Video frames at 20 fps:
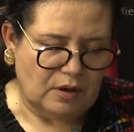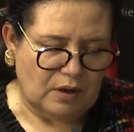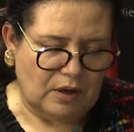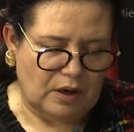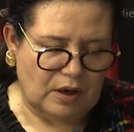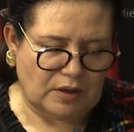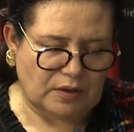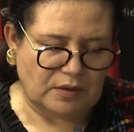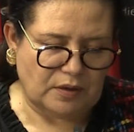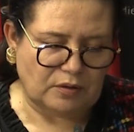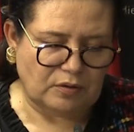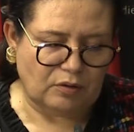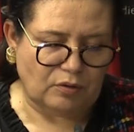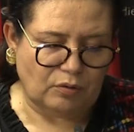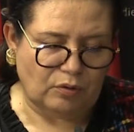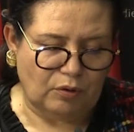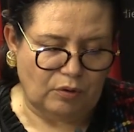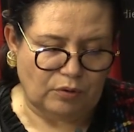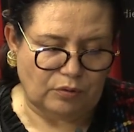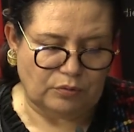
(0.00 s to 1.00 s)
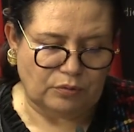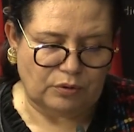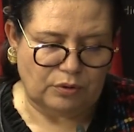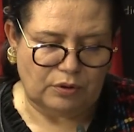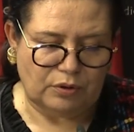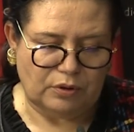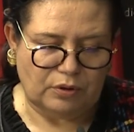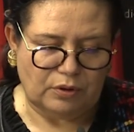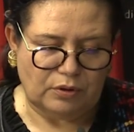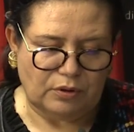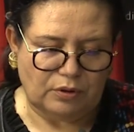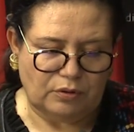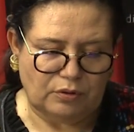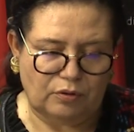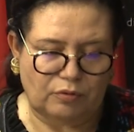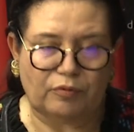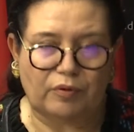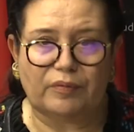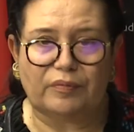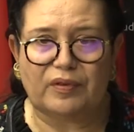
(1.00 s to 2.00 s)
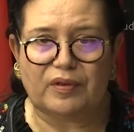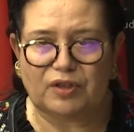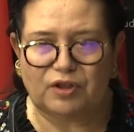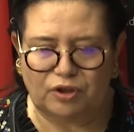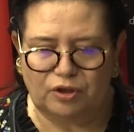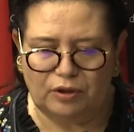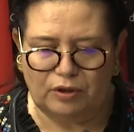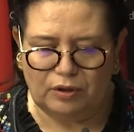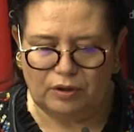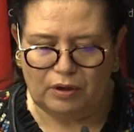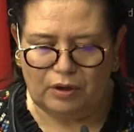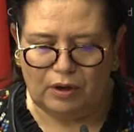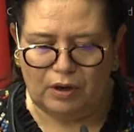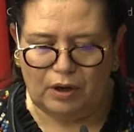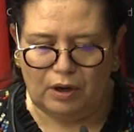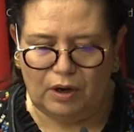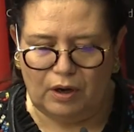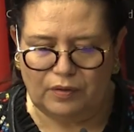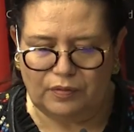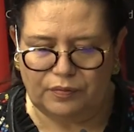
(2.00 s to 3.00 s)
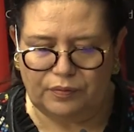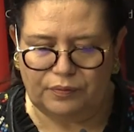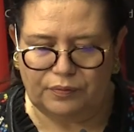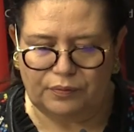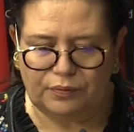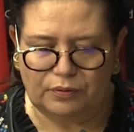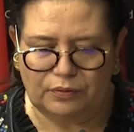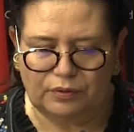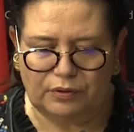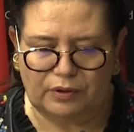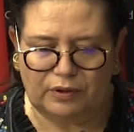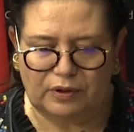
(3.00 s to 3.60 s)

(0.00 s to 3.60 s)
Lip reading: as it allowed the revision of the